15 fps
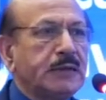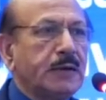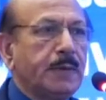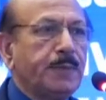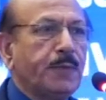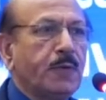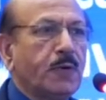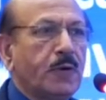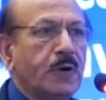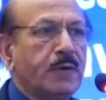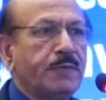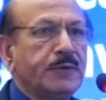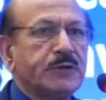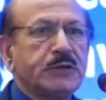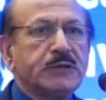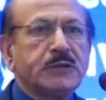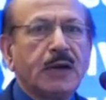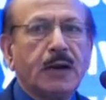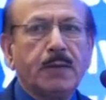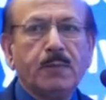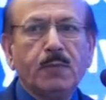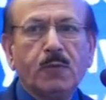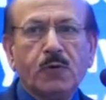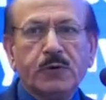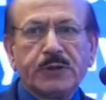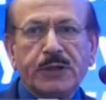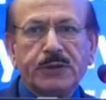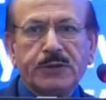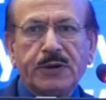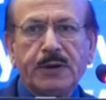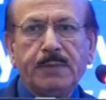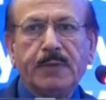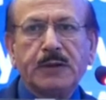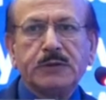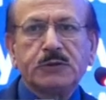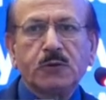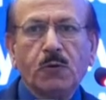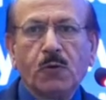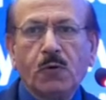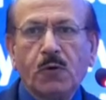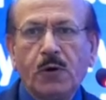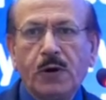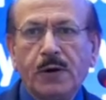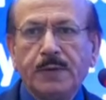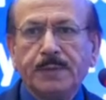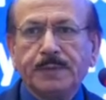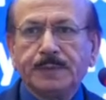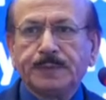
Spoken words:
a report which is more than 3 months old,